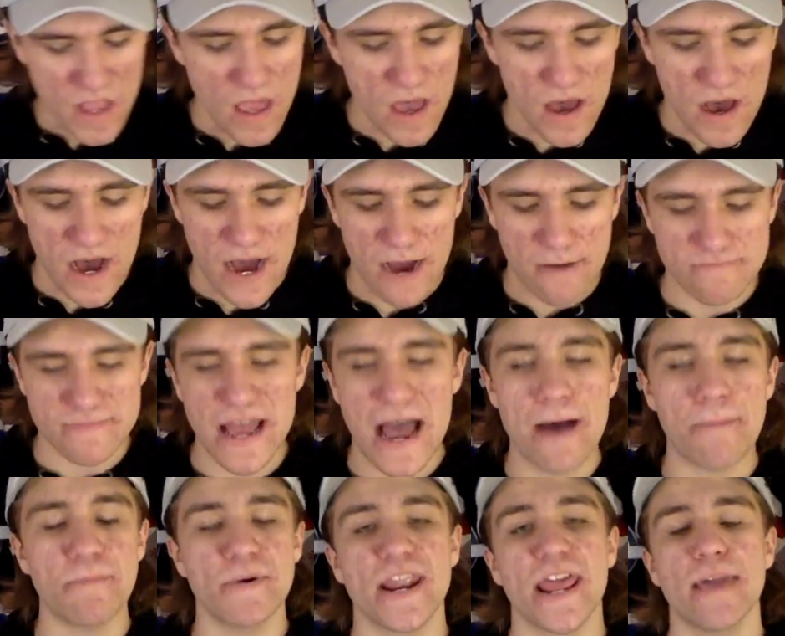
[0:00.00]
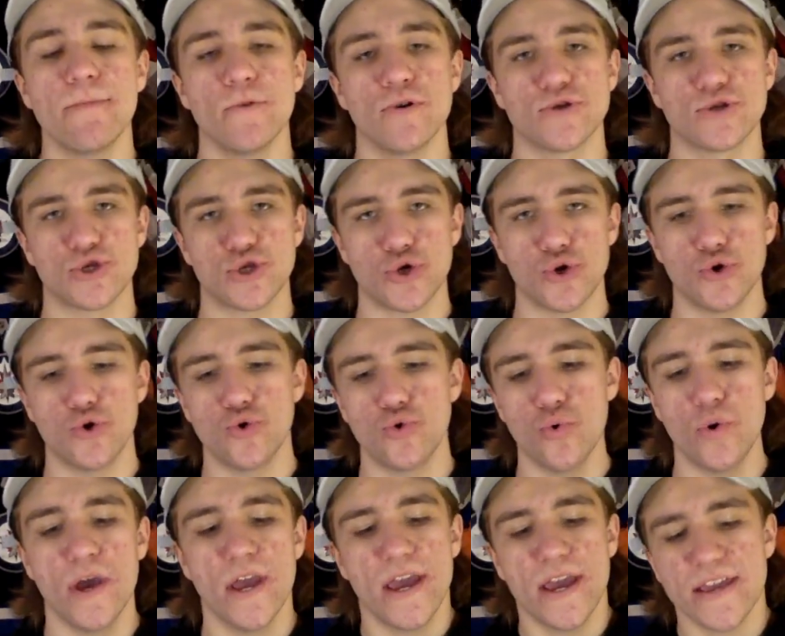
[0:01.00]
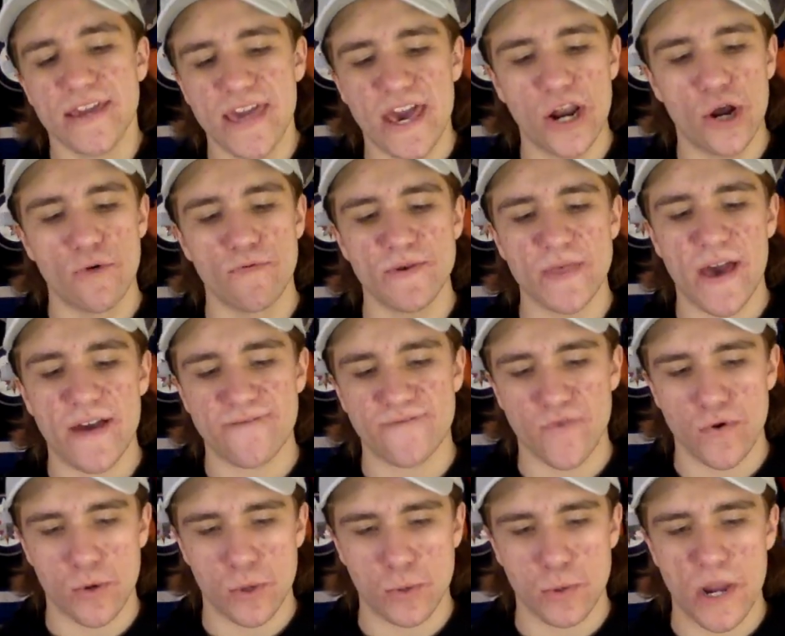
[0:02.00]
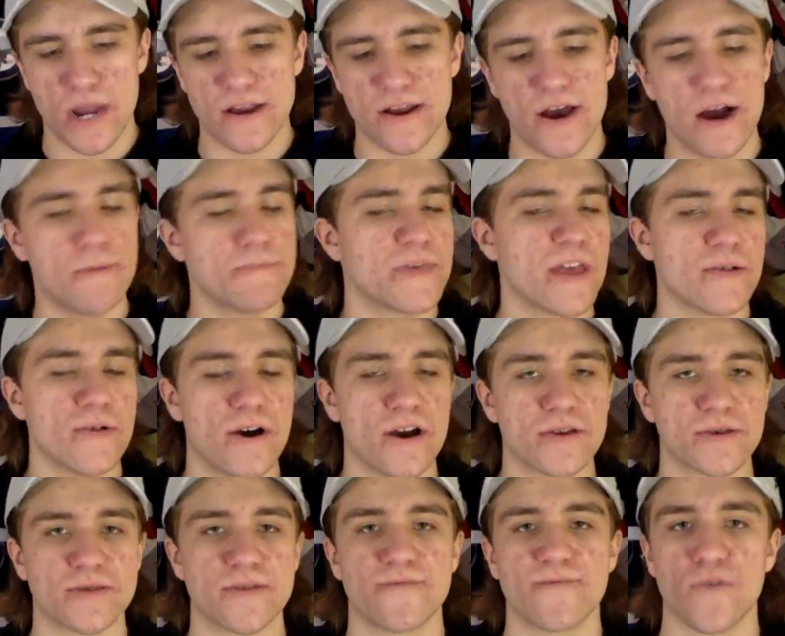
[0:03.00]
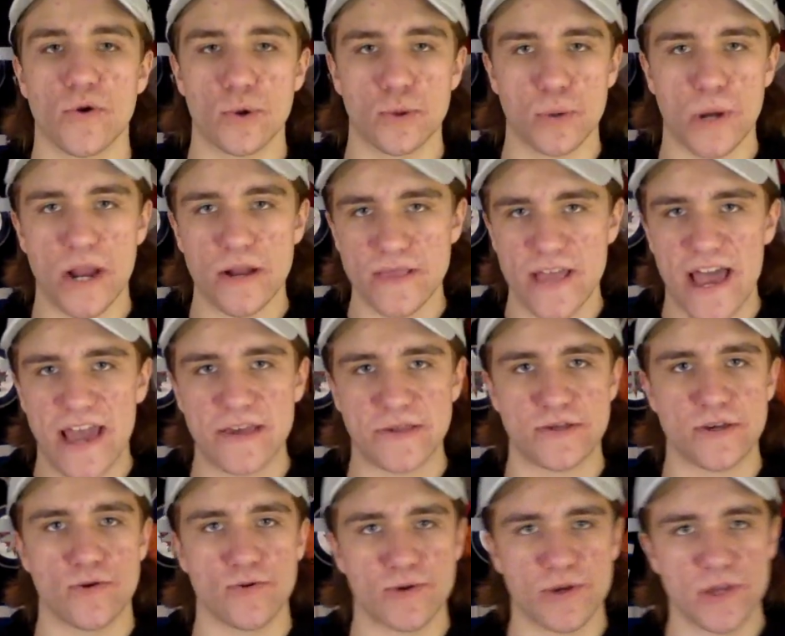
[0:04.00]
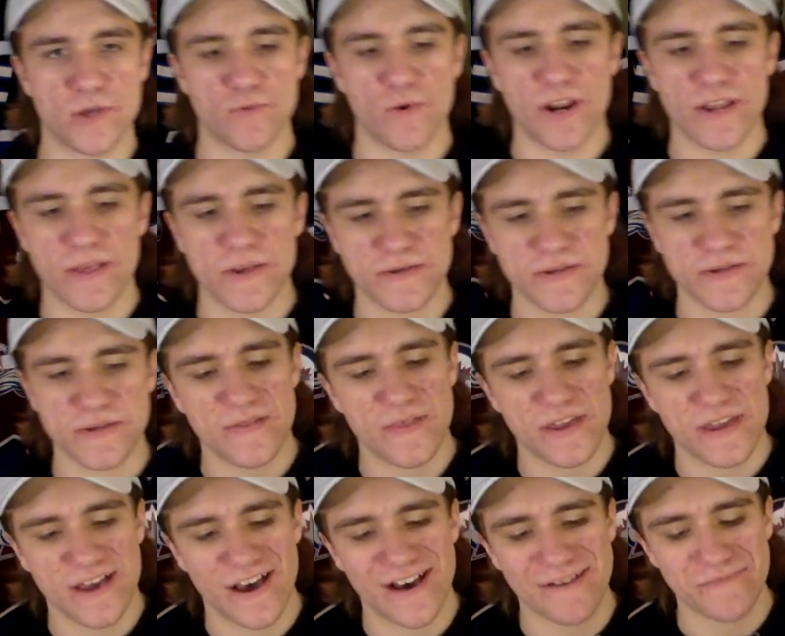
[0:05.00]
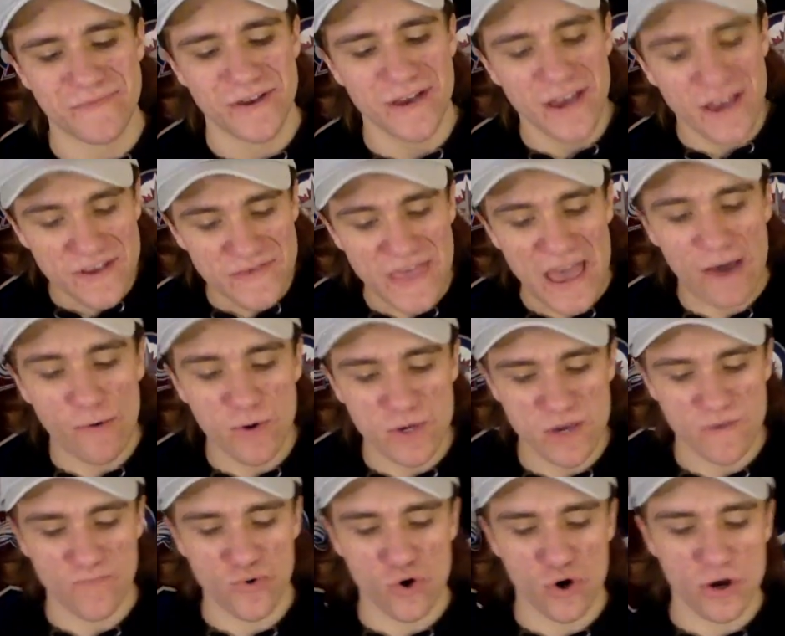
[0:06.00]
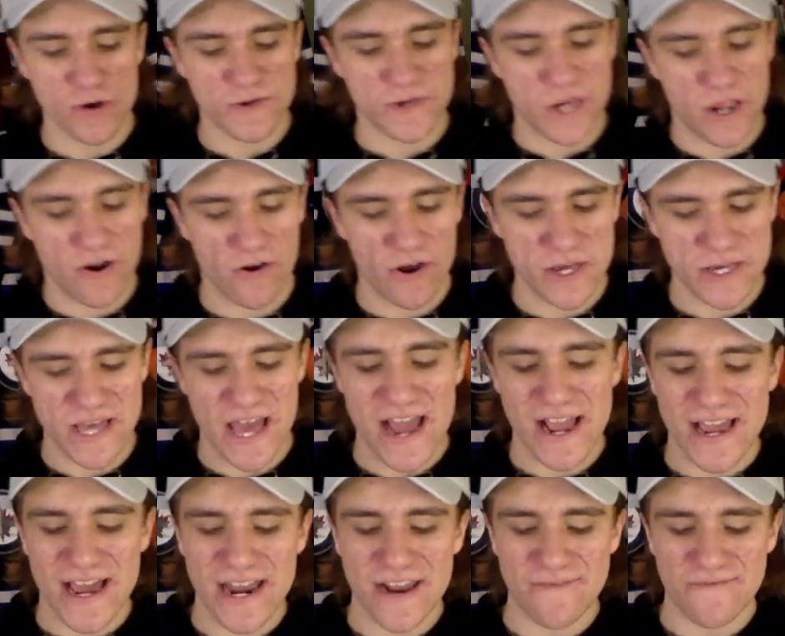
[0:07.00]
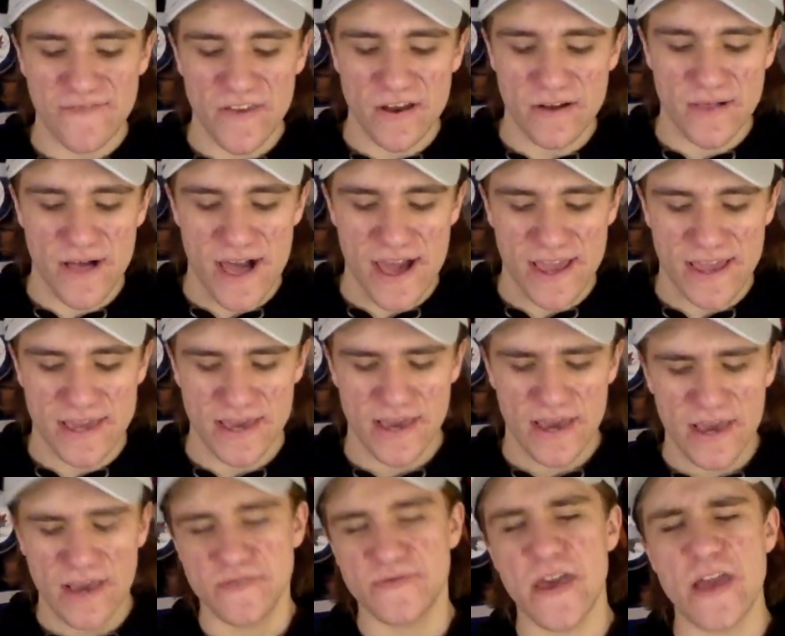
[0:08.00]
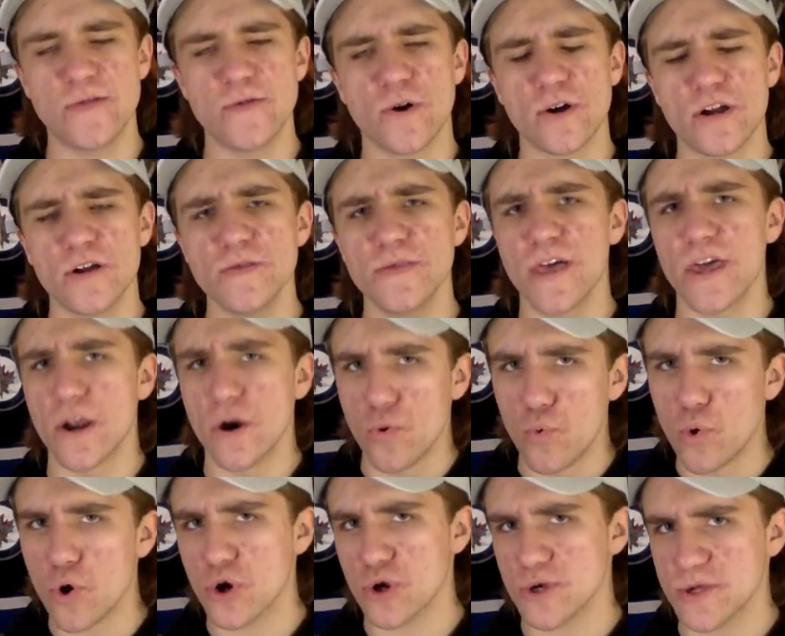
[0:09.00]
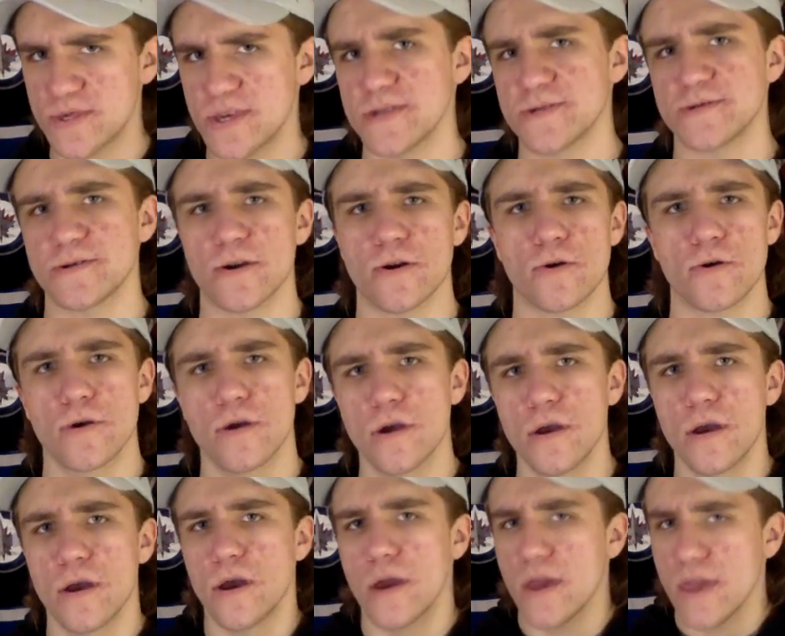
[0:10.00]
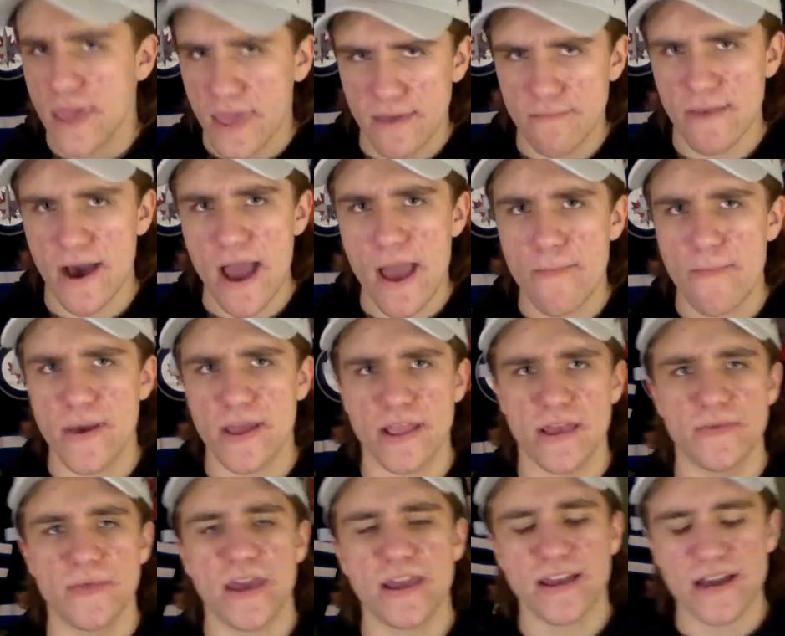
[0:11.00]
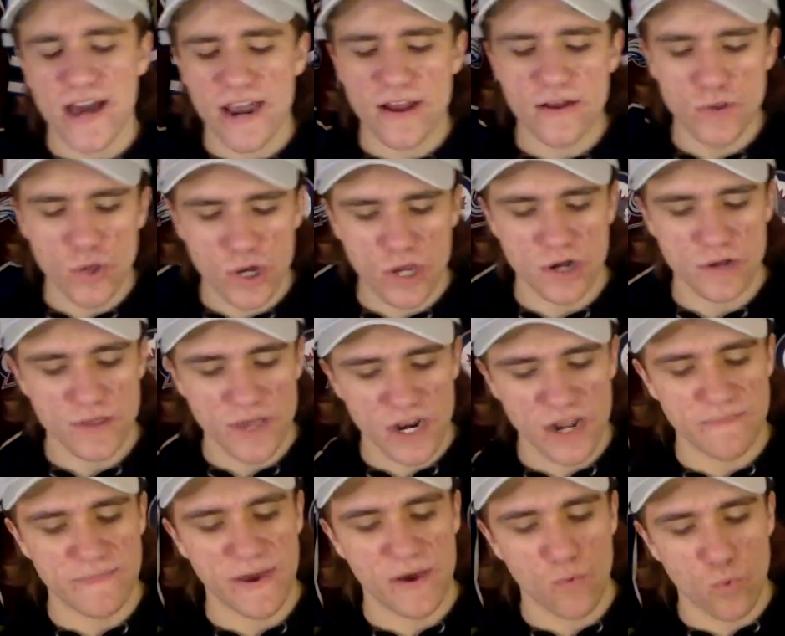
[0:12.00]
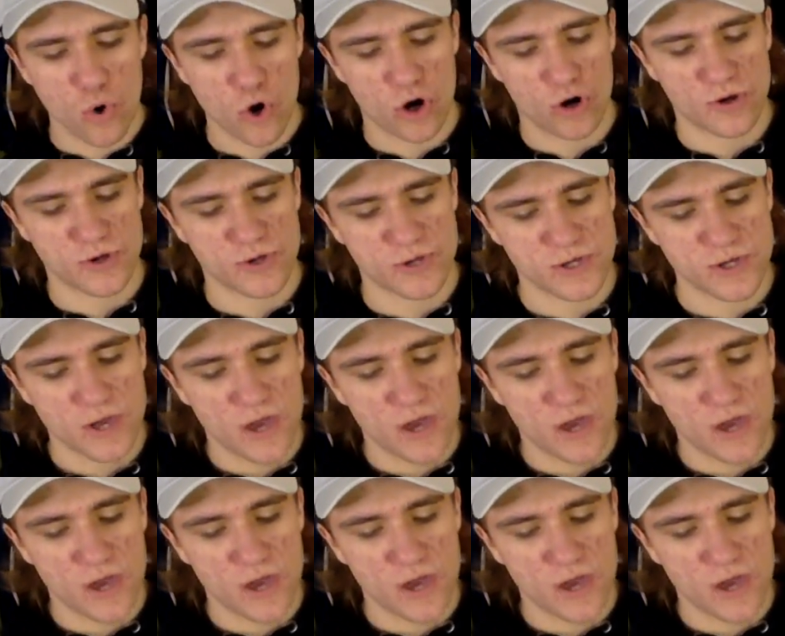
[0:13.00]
not been able to get over that first round hump. They lost in the first round last year since winning the Stanley Cup. That was a brutal series, and I kind of feel like they look a little worse this year. In my opinion, they kind of look a little bit worse.